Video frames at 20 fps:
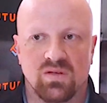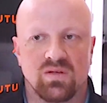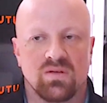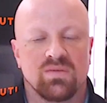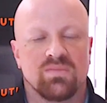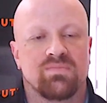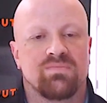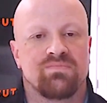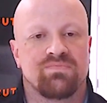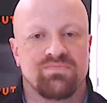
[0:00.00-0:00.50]

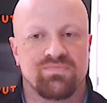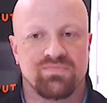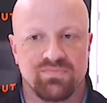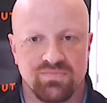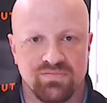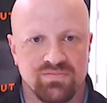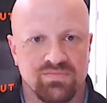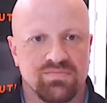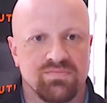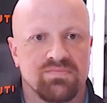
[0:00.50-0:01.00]

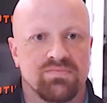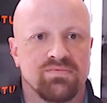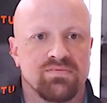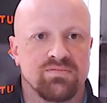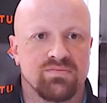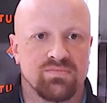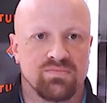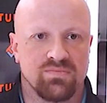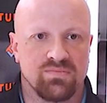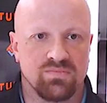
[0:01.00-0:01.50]

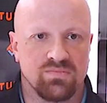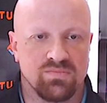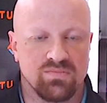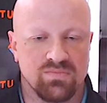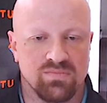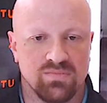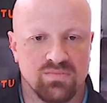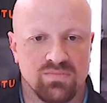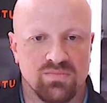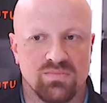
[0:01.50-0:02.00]

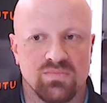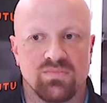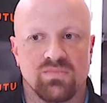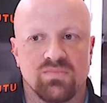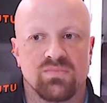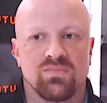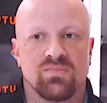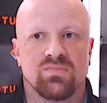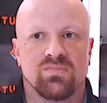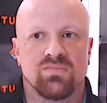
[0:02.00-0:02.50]

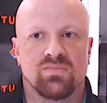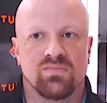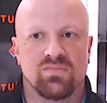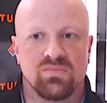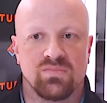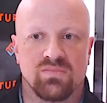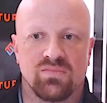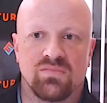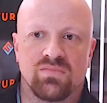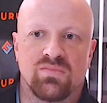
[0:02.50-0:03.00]

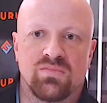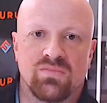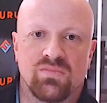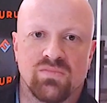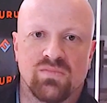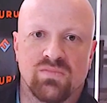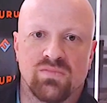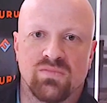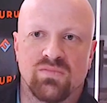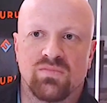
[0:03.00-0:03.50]

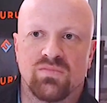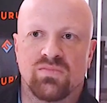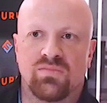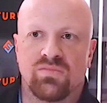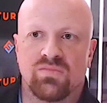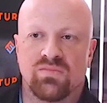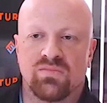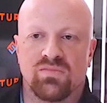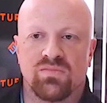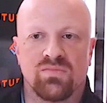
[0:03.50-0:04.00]

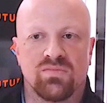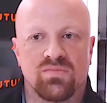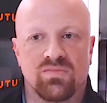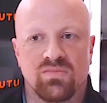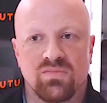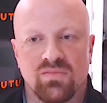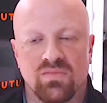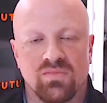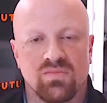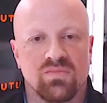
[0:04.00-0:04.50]

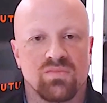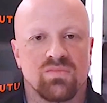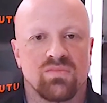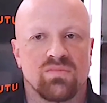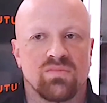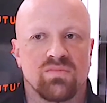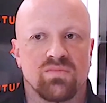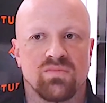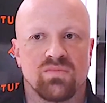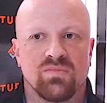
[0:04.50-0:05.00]

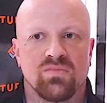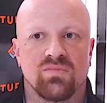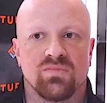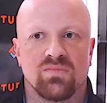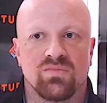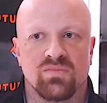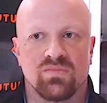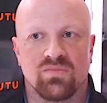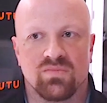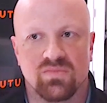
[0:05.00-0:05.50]

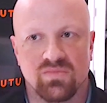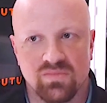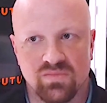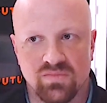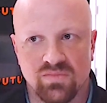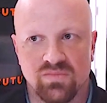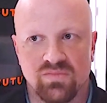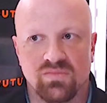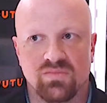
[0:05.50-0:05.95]
The person shown says nothing.